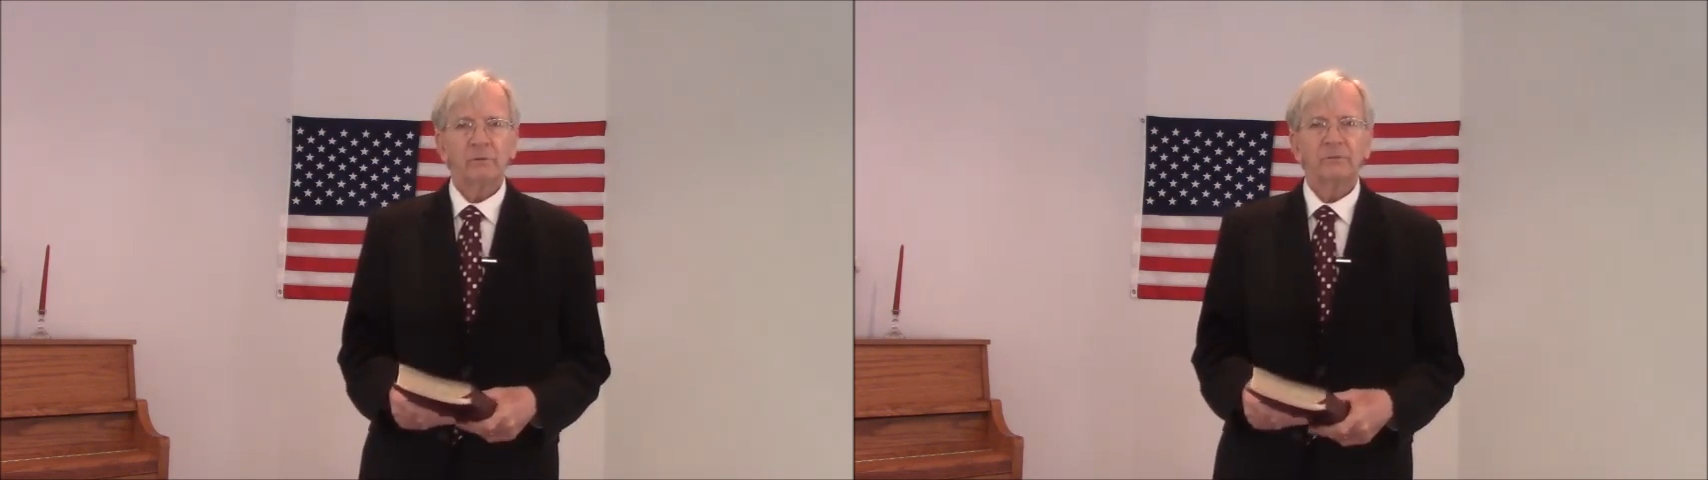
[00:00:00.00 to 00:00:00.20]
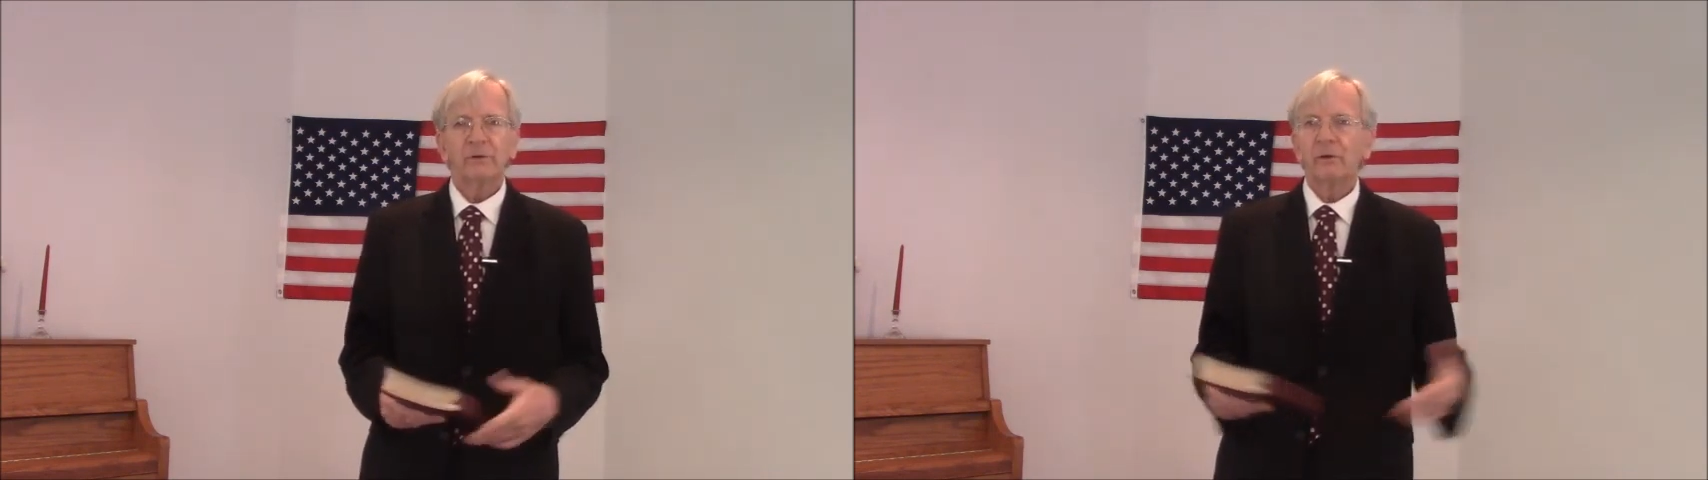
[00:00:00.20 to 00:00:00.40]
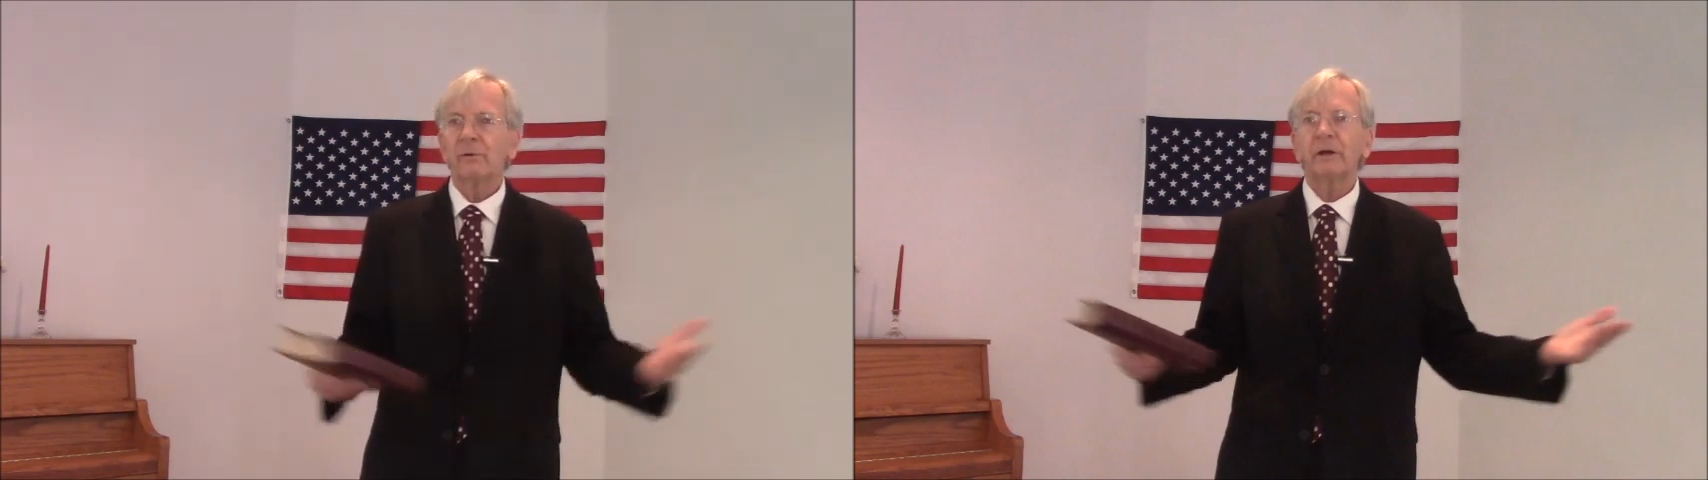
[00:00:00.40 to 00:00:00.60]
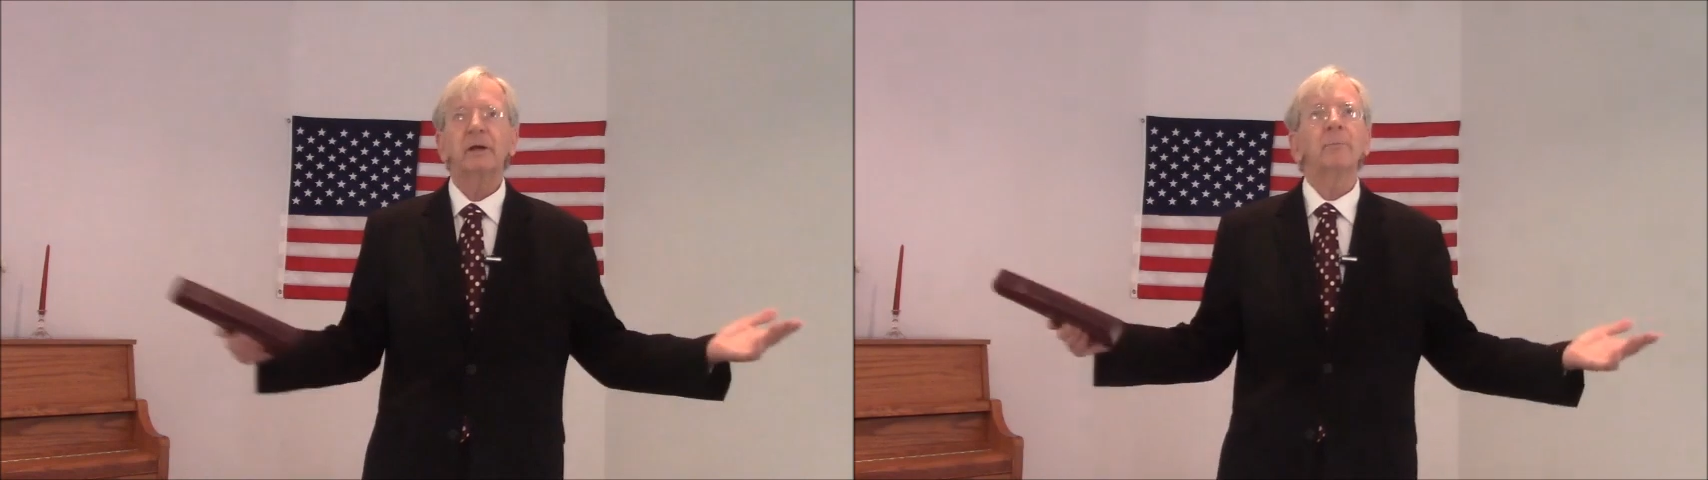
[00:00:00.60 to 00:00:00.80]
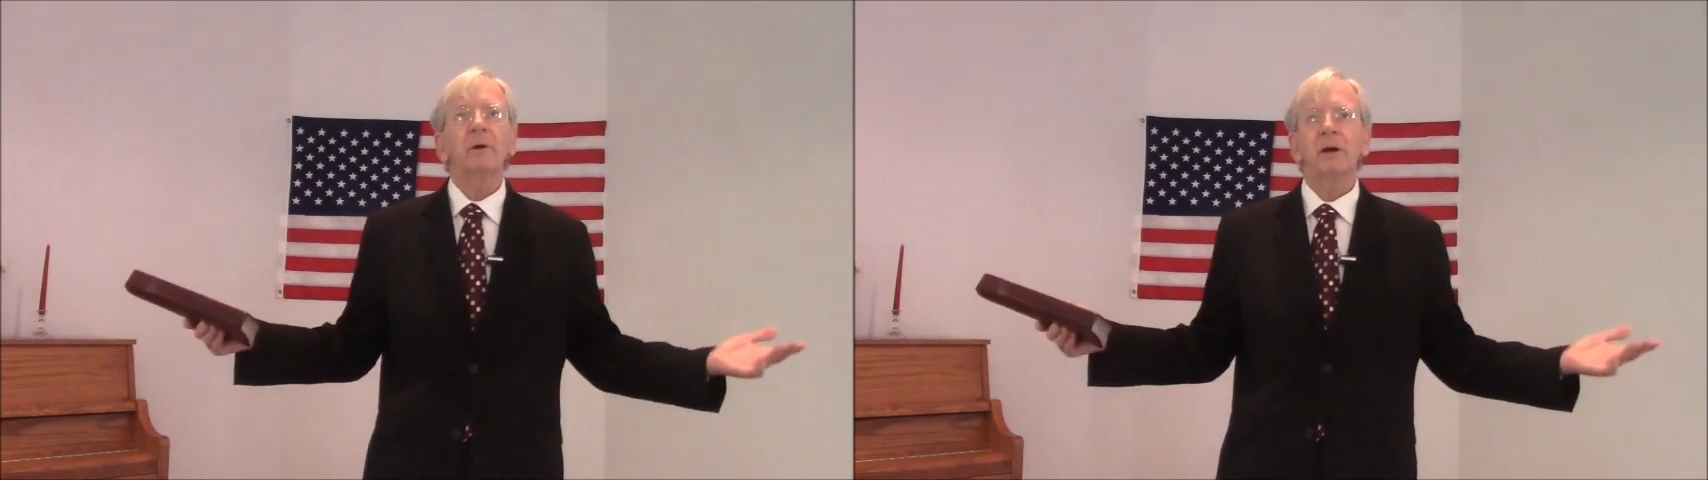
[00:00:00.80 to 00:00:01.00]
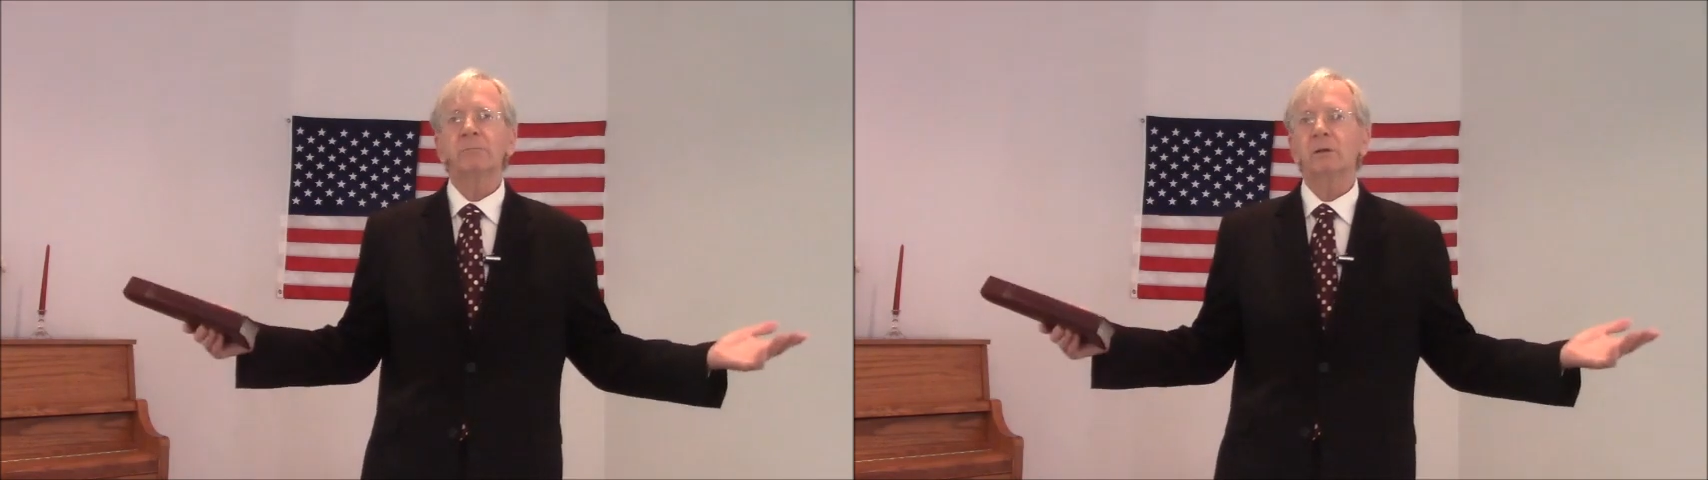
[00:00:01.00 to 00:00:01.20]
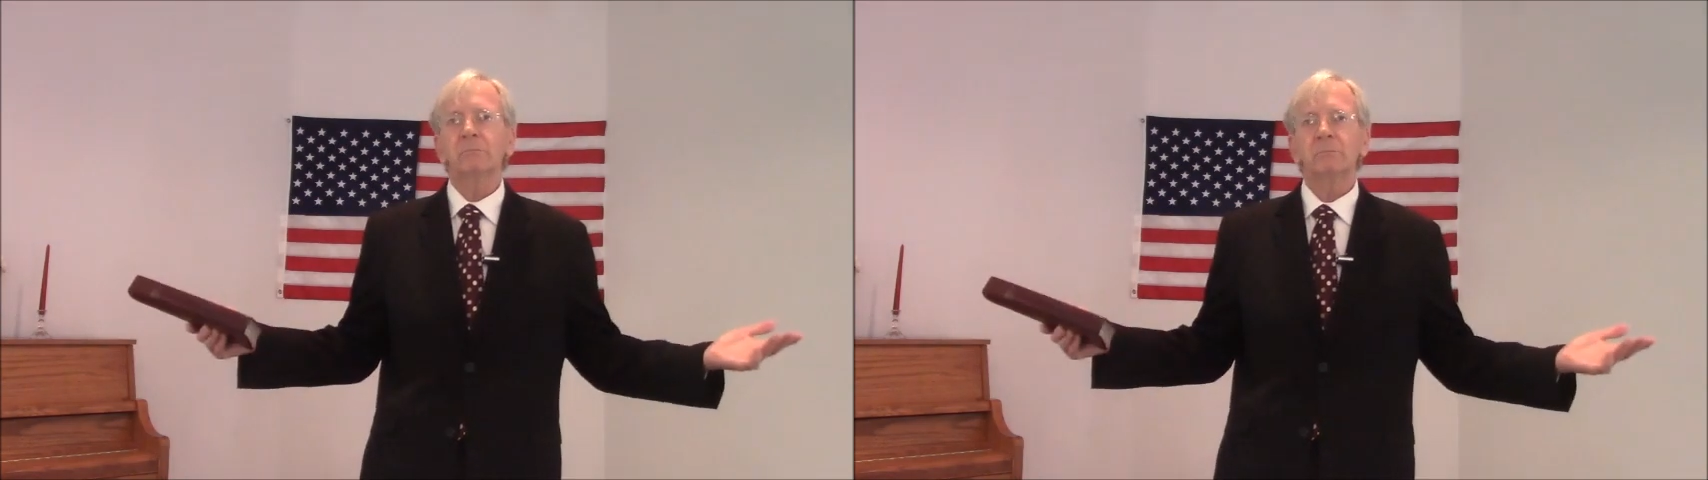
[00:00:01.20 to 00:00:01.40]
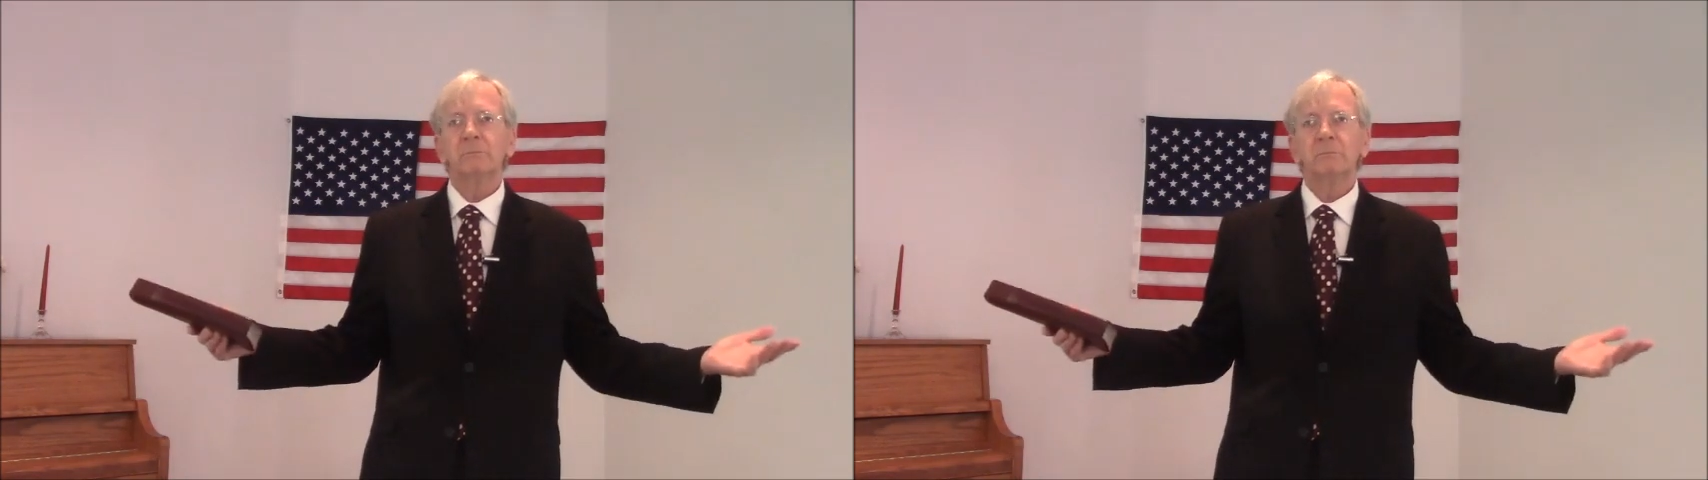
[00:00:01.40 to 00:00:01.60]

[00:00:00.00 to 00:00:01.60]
there's already a problem.